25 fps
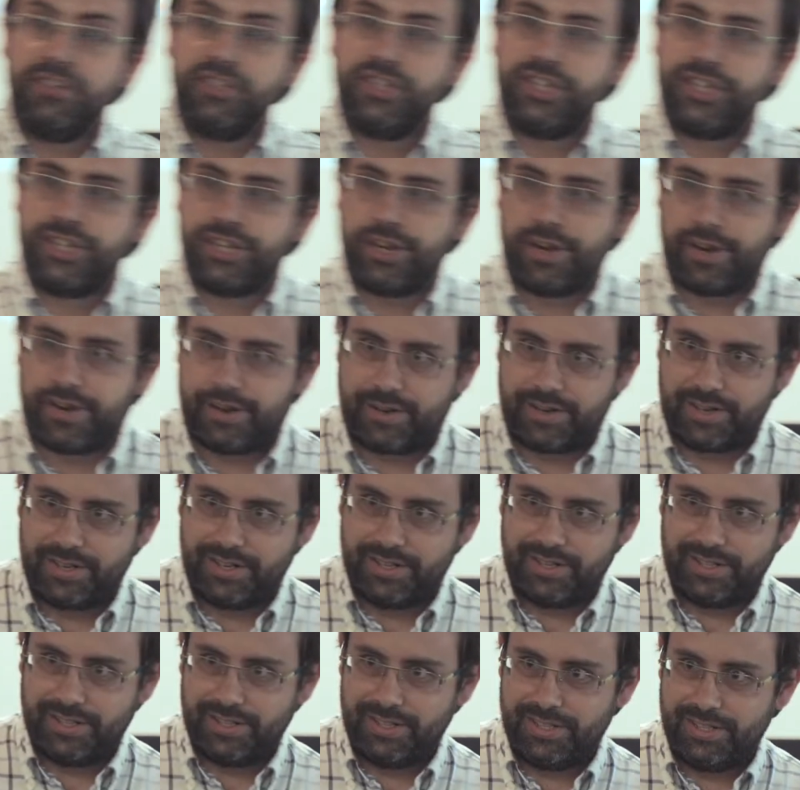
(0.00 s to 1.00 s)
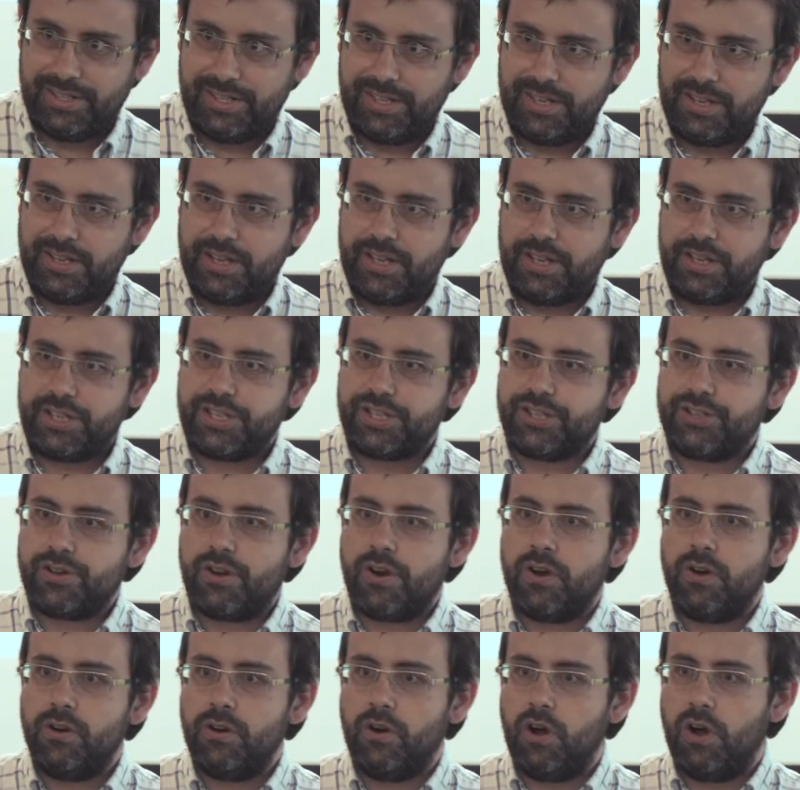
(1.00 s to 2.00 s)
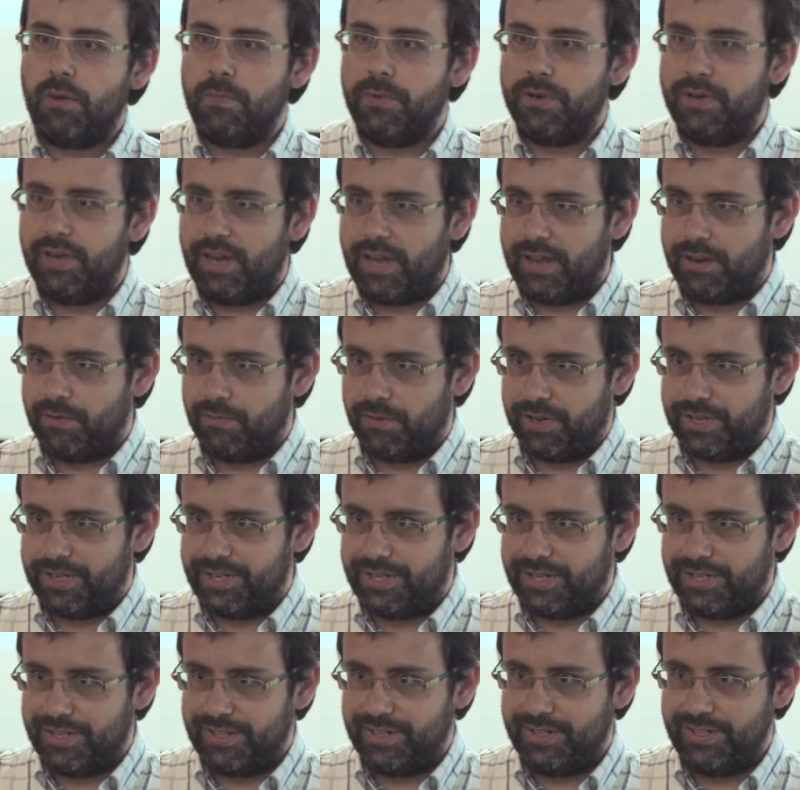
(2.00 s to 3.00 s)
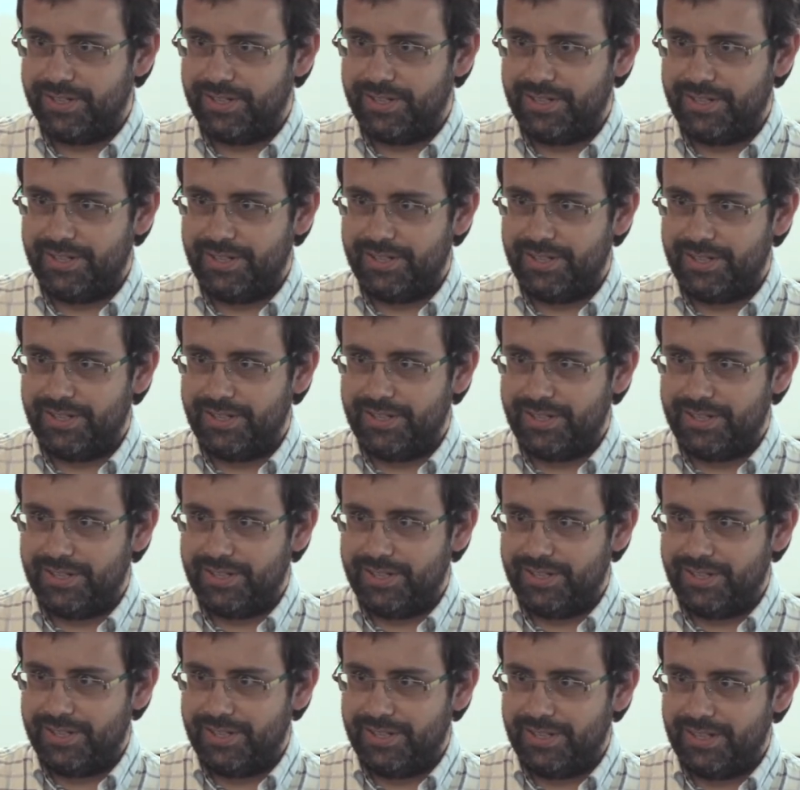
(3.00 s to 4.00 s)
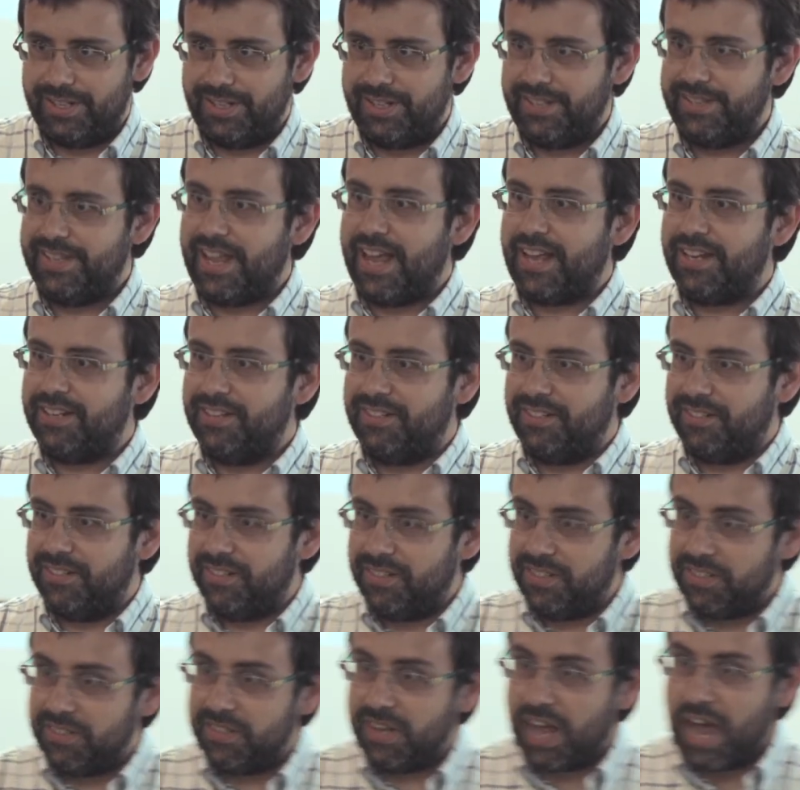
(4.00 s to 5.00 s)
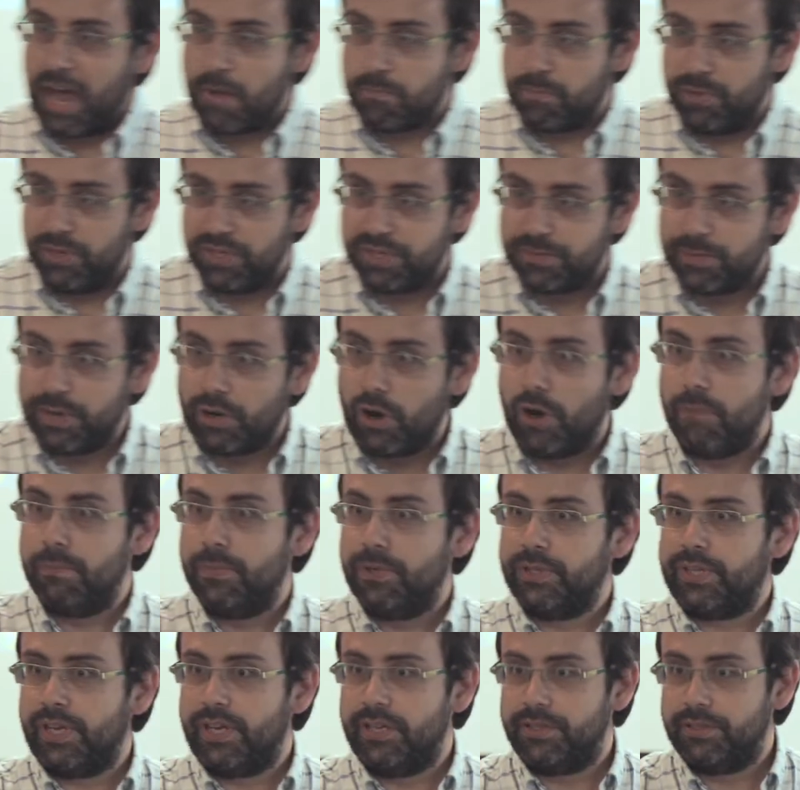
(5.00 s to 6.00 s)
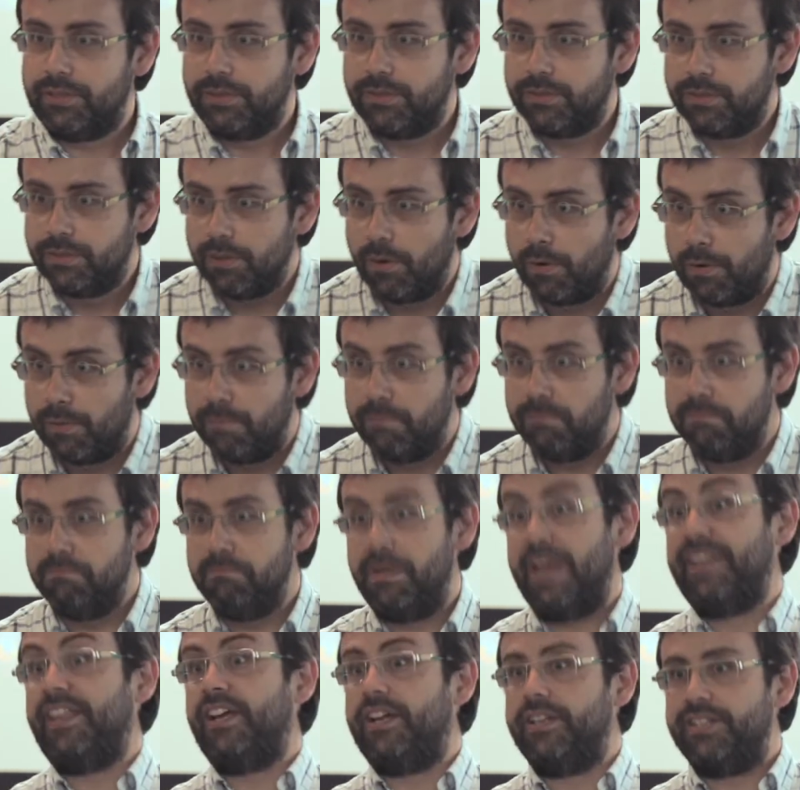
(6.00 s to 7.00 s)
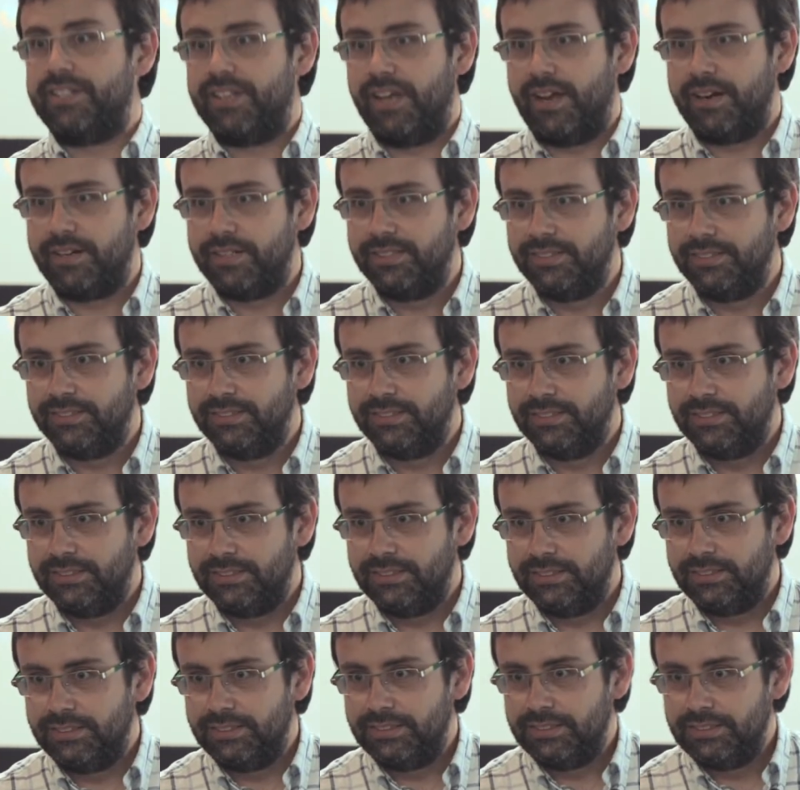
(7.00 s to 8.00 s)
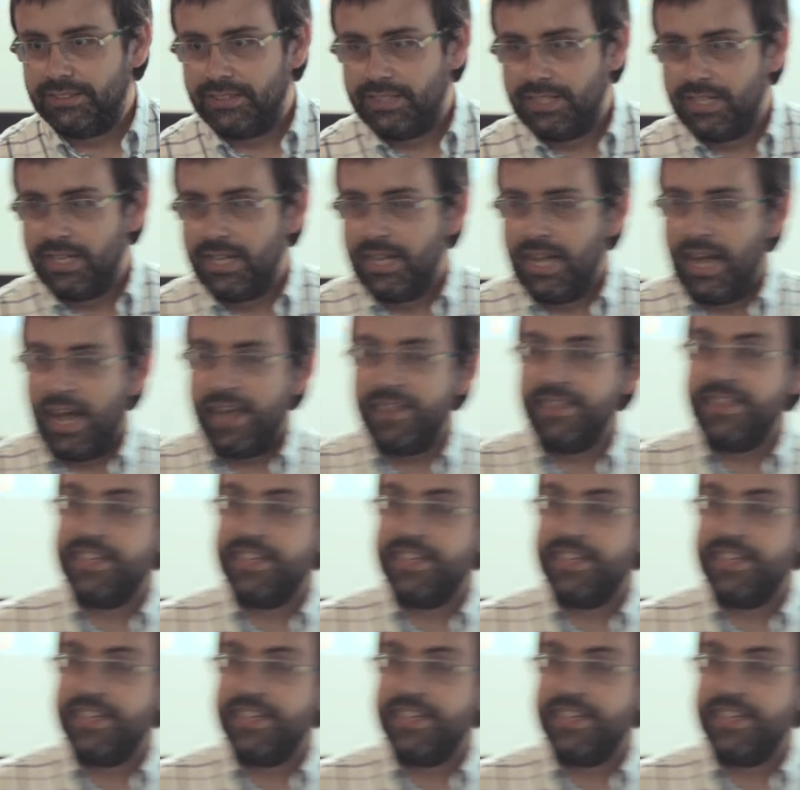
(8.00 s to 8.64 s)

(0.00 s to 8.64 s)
share a strong common language, then apples become potatoes or Madagascar. And